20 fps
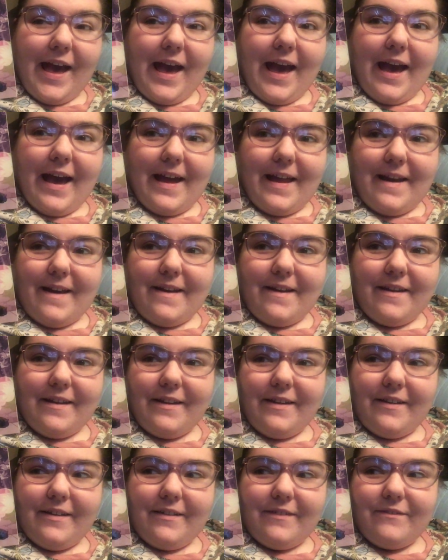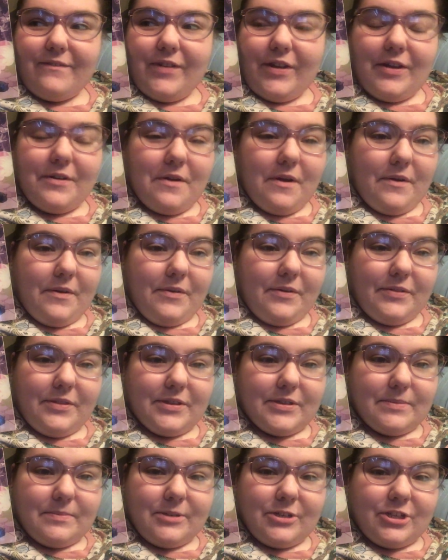and figure out who
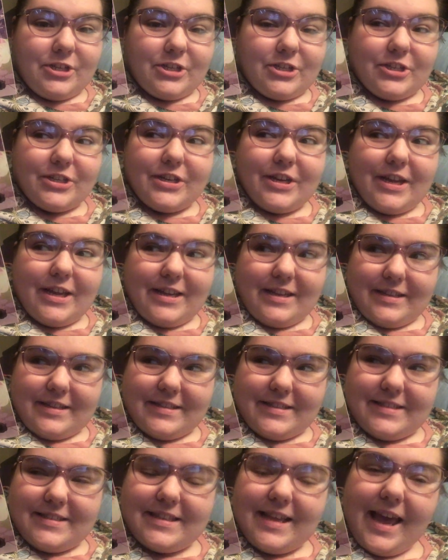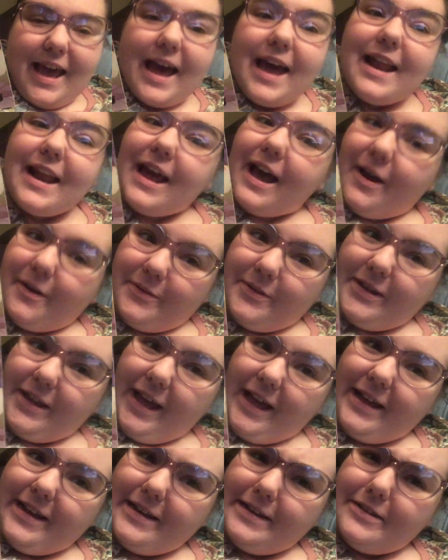this magician is and how to
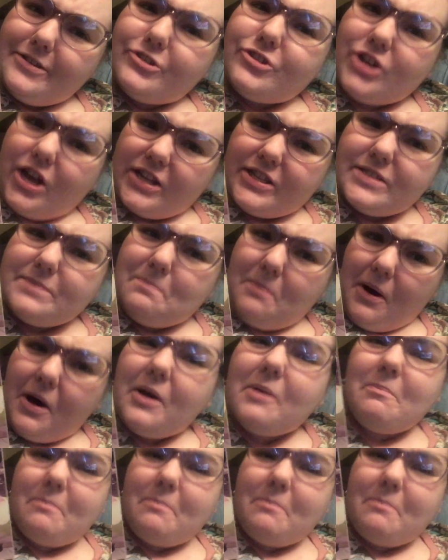get Chet's butt